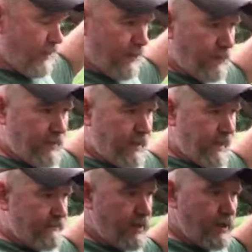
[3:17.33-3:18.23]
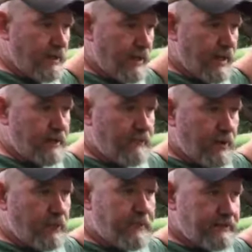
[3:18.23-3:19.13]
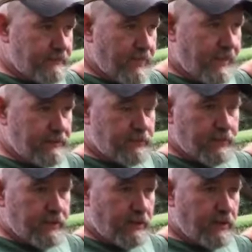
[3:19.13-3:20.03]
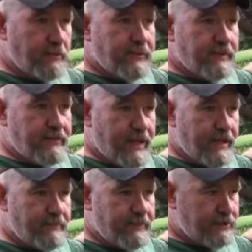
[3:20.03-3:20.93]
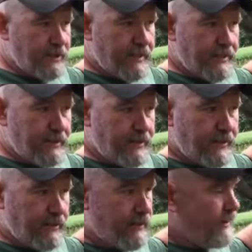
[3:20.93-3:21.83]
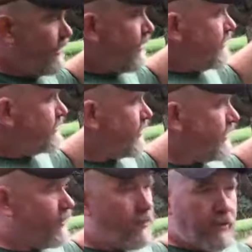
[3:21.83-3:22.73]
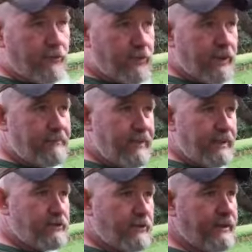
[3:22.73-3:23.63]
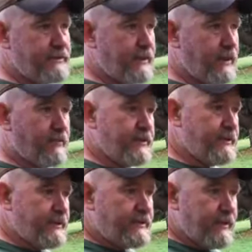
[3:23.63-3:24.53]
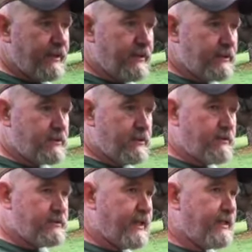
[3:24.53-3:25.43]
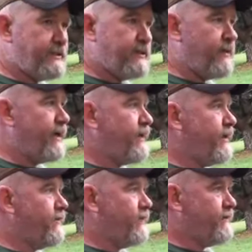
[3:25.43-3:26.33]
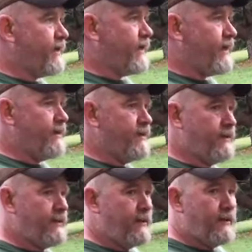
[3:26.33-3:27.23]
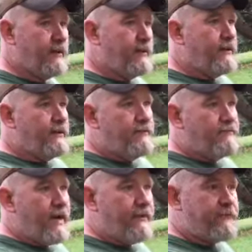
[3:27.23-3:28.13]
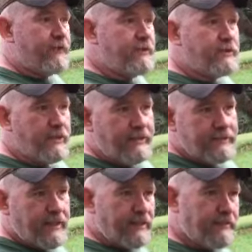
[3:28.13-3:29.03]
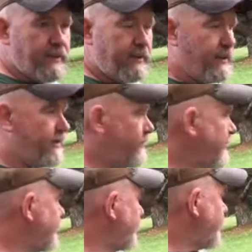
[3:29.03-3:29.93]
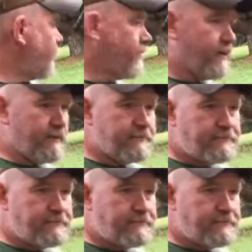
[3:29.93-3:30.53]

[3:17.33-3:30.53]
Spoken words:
I want to have a lot of open space with a little bit of canopy shade in here. So I don't want really big trees in here, but just in this little section right here, we've got 5 fruit trees, and I can put another one on the corner